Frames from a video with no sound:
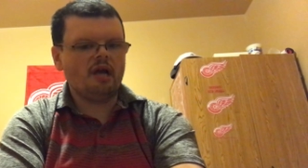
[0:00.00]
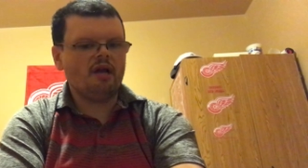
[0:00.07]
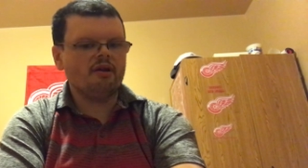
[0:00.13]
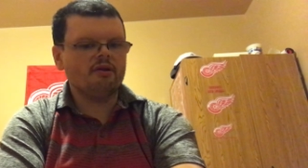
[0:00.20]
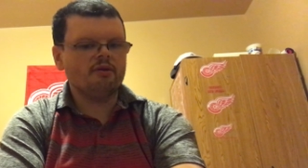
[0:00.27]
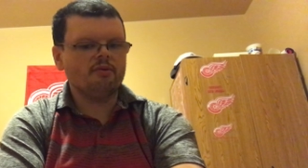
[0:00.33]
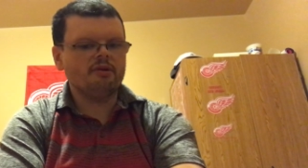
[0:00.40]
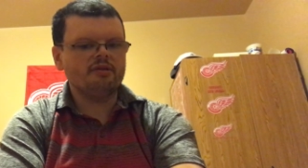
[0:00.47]
I
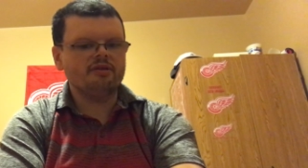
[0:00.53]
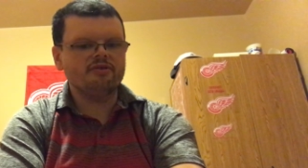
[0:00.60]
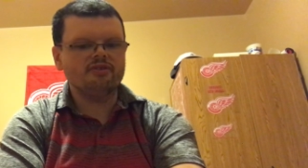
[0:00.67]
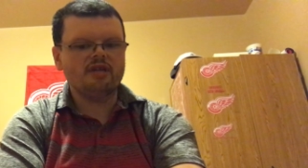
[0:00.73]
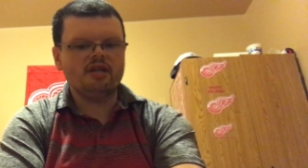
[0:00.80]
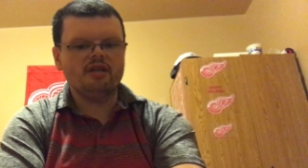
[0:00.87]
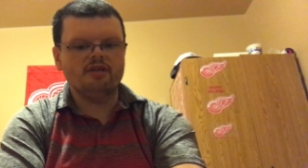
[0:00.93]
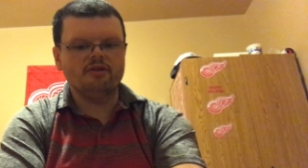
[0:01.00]
don't know what to
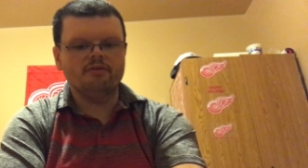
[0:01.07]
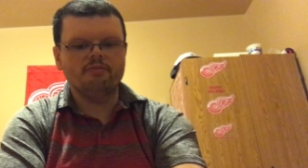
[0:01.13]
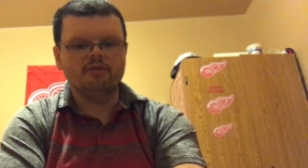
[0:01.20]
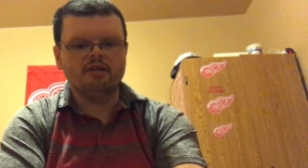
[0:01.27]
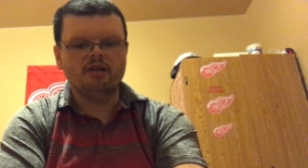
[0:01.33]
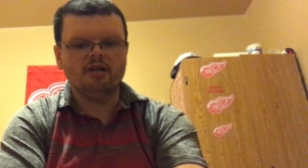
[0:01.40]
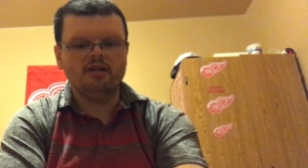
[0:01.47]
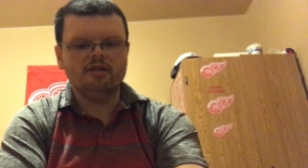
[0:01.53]
say to you
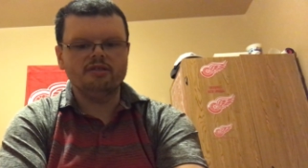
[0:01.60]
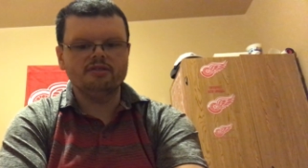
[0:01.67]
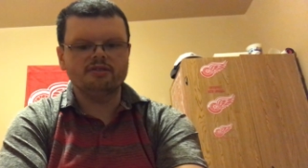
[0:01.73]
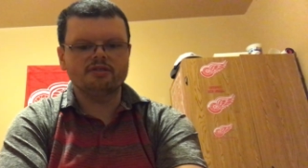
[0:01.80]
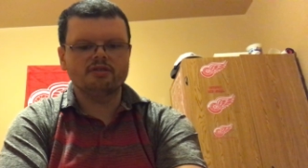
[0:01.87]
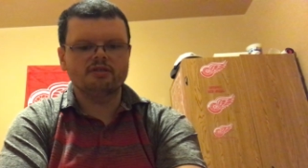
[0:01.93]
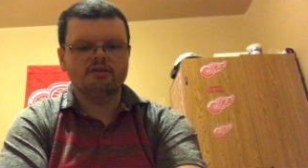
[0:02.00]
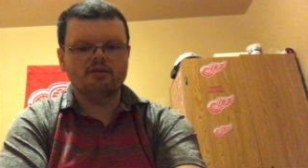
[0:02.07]

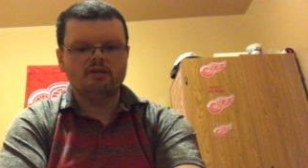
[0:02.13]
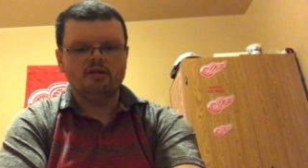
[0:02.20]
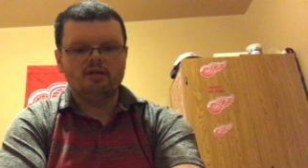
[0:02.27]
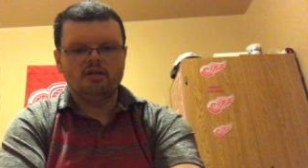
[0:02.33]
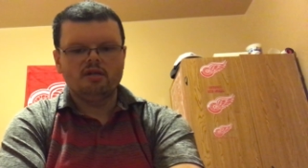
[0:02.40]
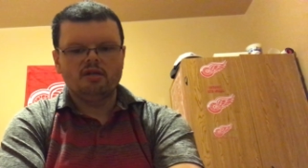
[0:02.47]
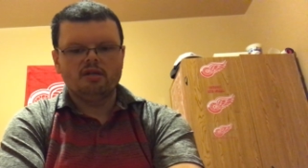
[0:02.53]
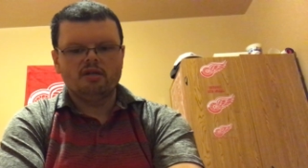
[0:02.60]
because
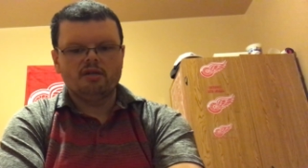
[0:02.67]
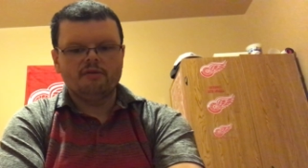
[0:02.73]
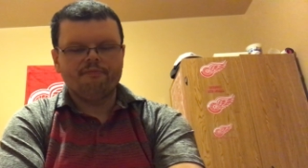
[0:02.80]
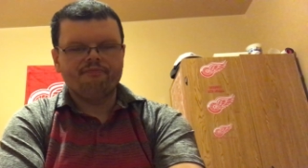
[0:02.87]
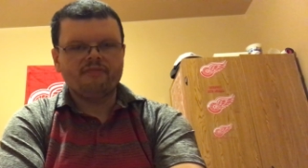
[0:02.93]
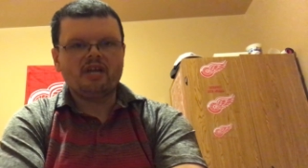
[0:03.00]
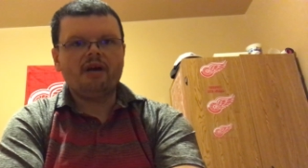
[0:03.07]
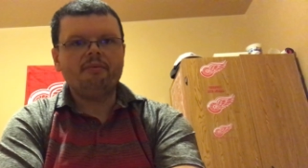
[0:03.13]

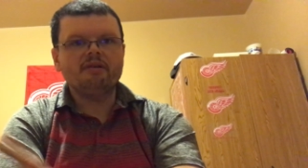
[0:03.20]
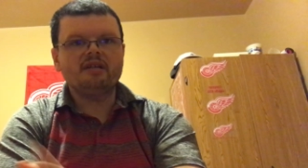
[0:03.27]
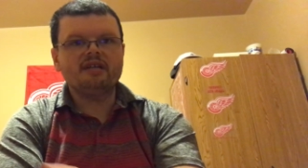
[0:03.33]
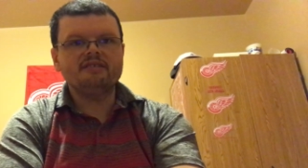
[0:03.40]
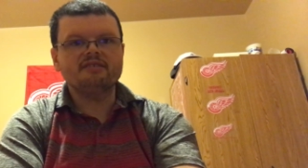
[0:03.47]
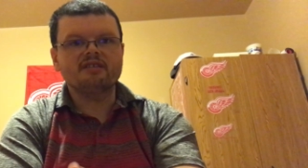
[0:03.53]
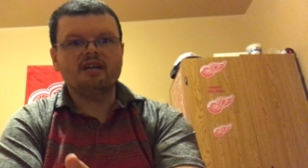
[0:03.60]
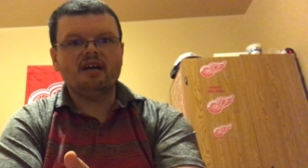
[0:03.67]
I'm a
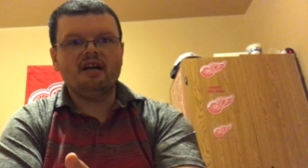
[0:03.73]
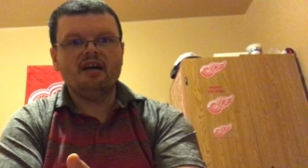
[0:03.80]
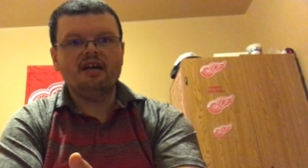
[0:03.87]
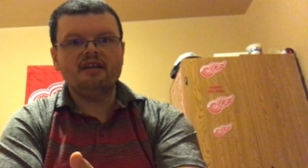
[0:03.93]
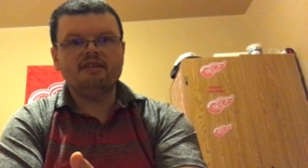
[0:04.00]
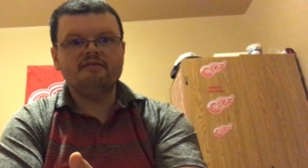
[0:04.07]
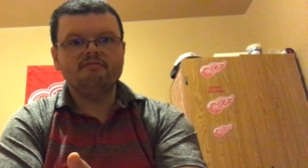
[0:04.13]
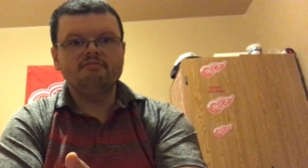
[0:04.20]
nice
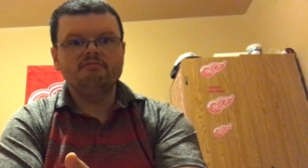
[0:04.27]
guy